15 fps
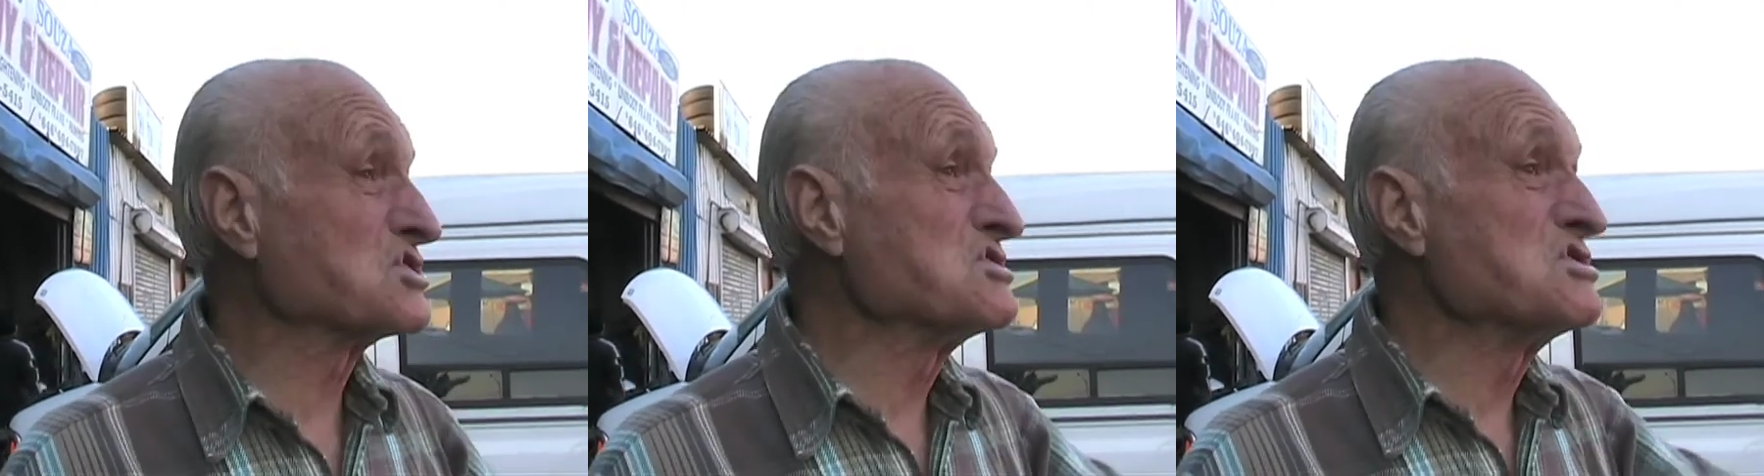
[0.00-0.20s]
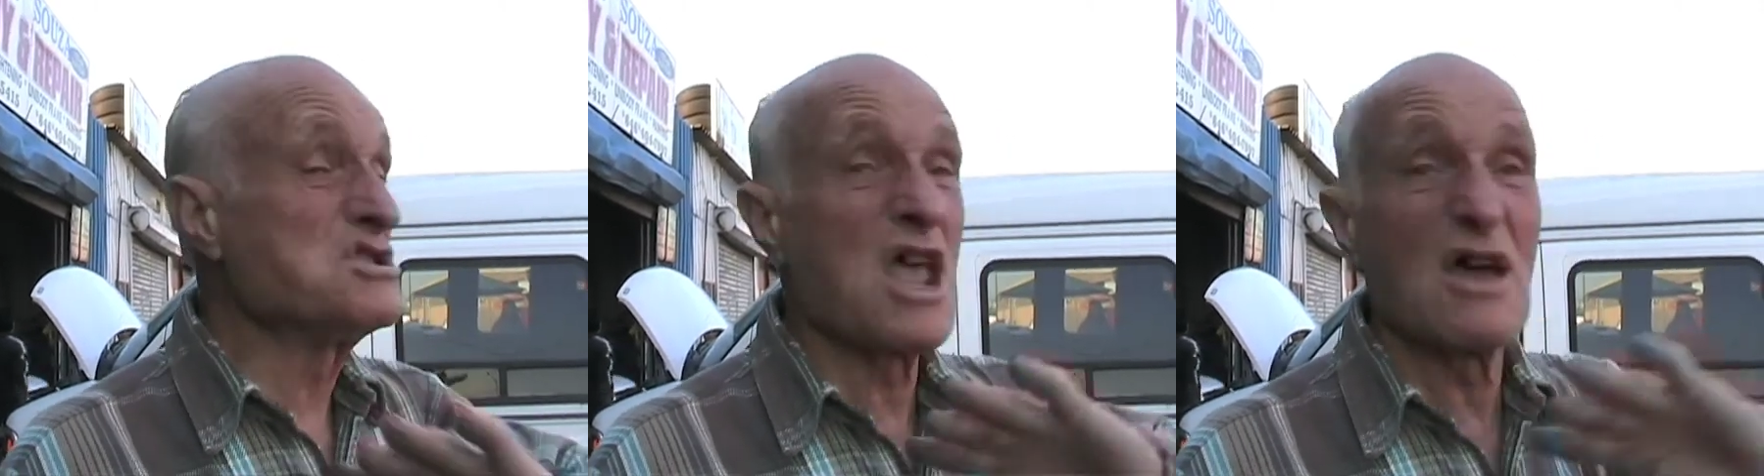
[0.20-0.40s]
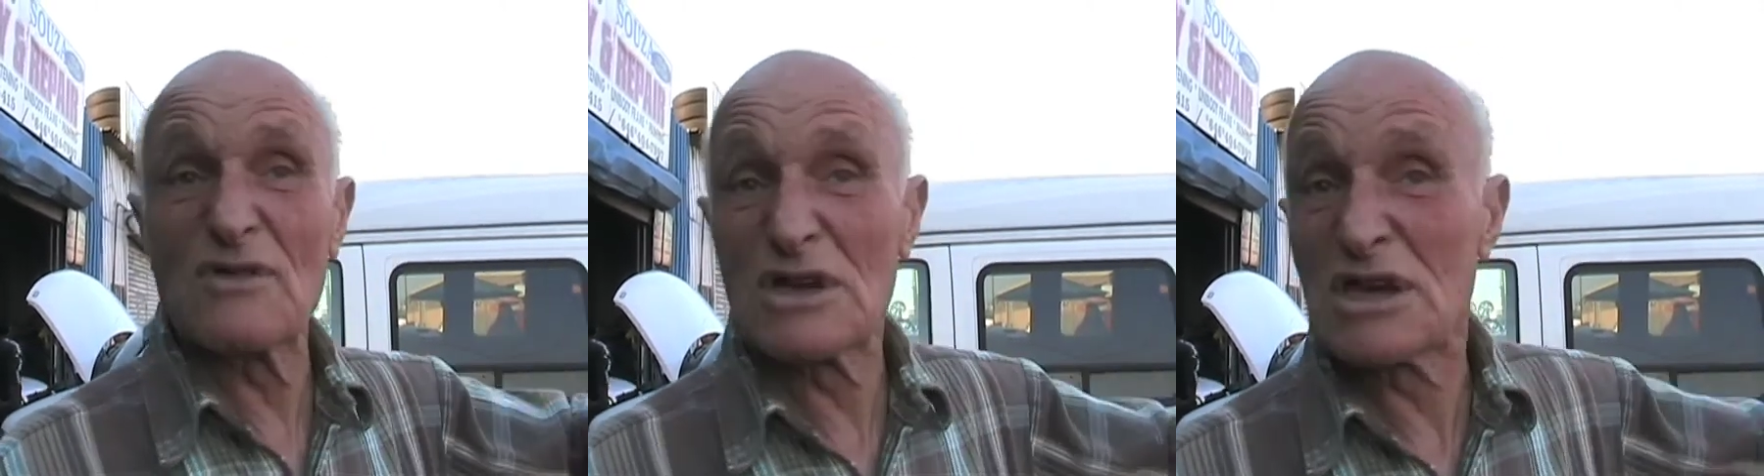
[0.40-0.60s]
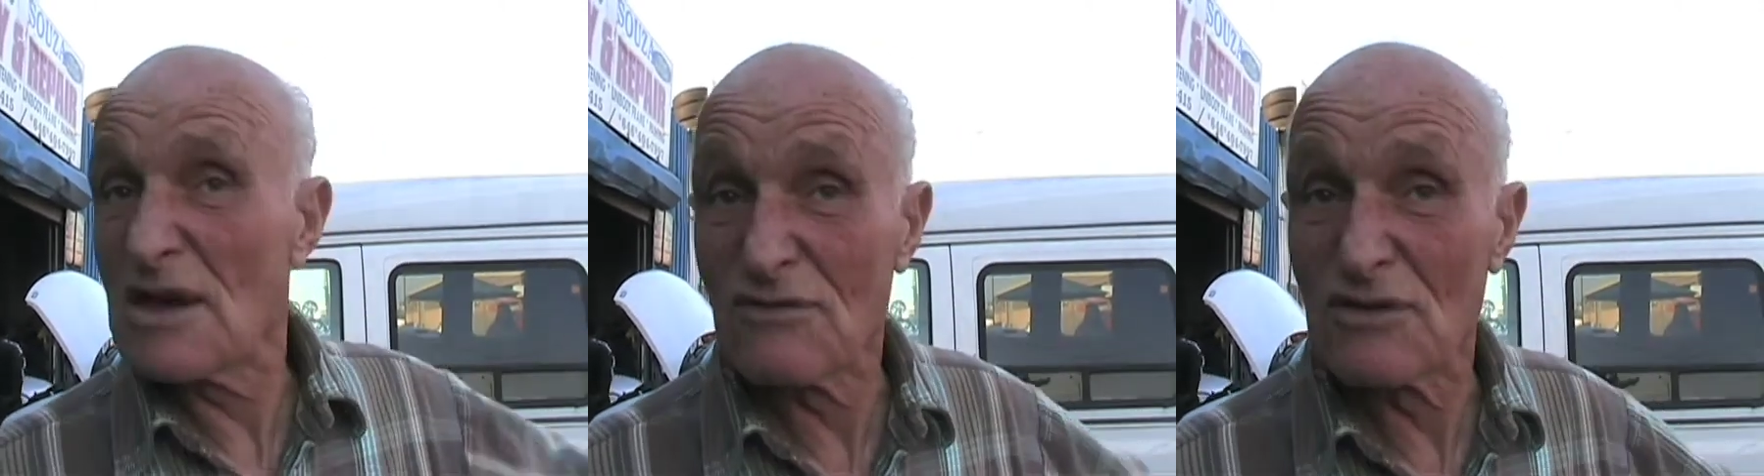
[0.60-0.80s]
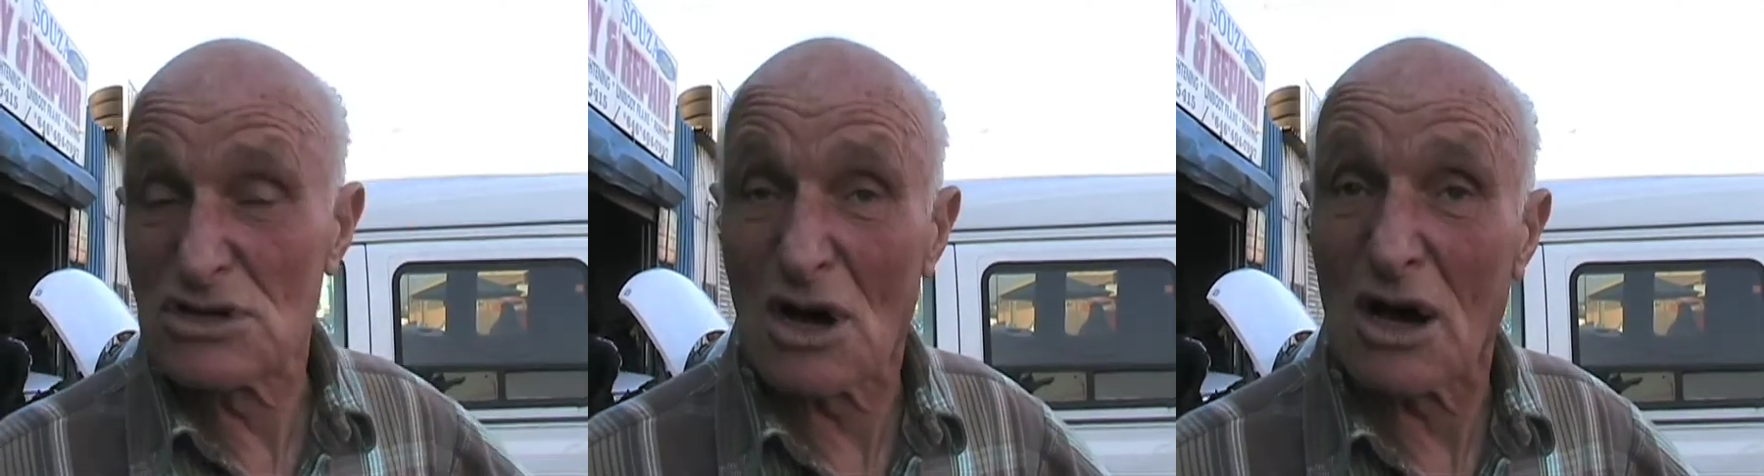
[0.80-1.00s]
never
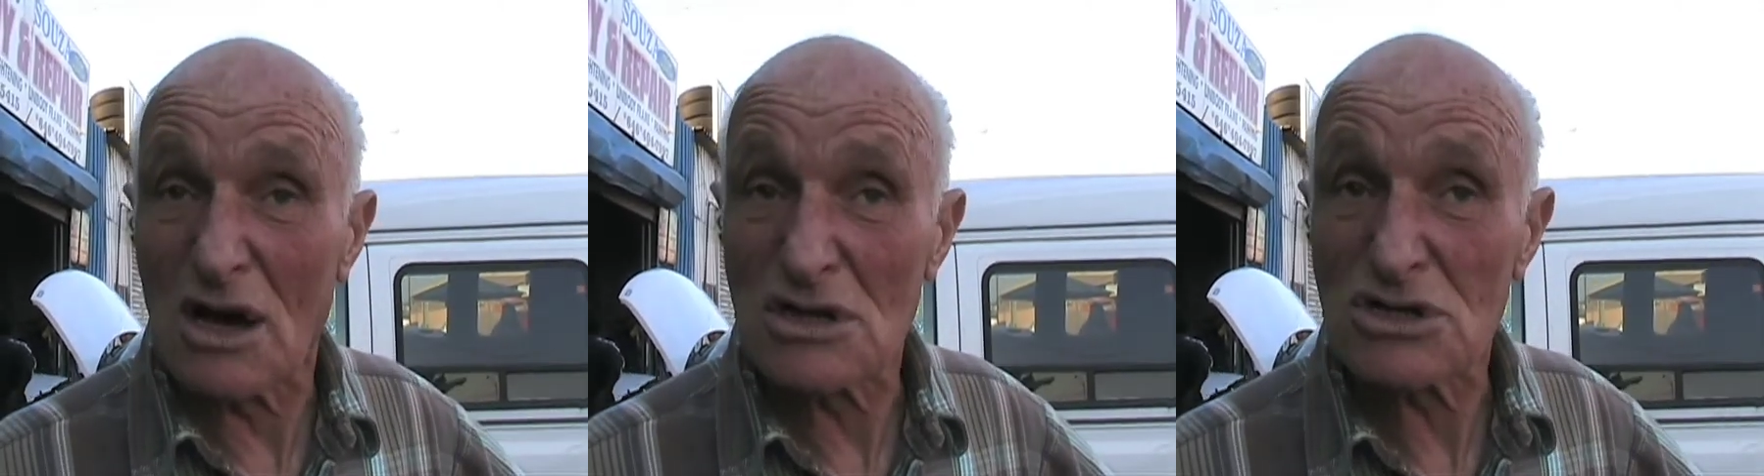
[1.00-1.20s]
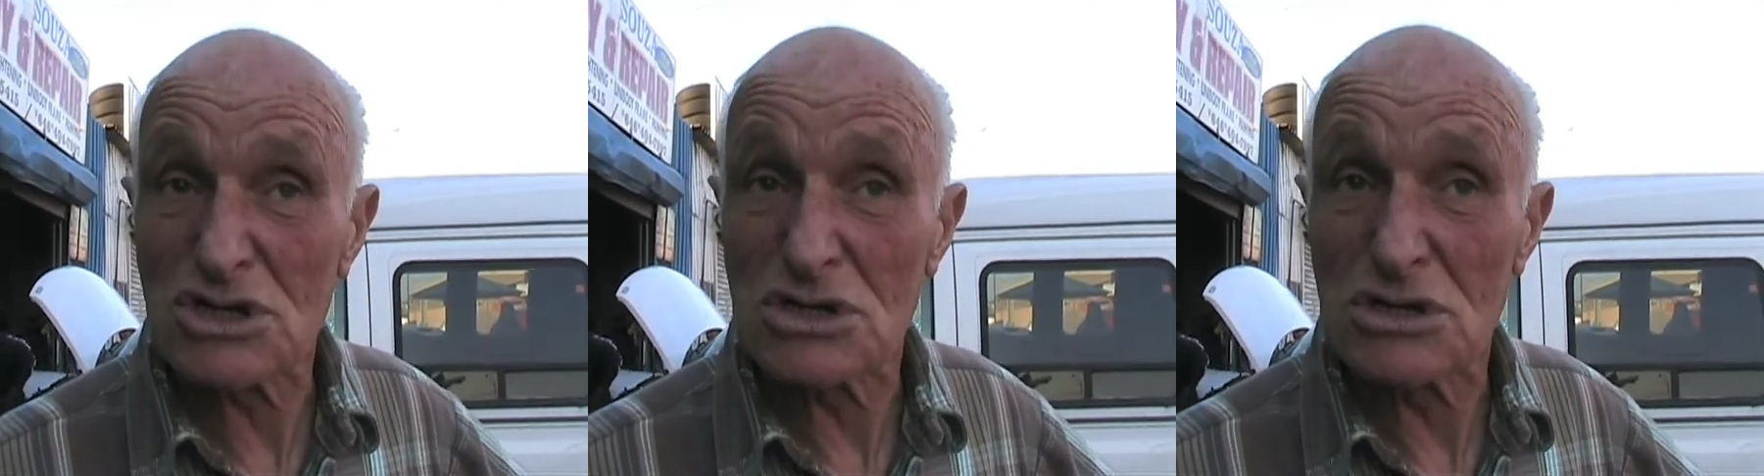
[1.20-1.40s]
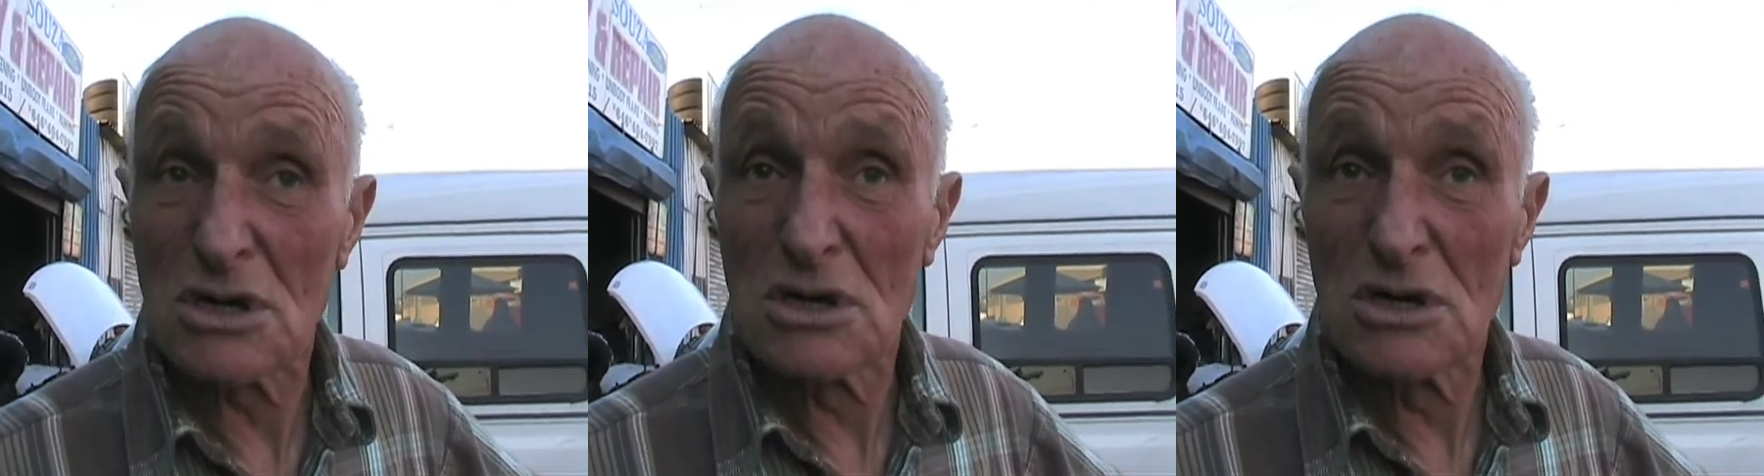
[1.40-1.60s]
give it to us,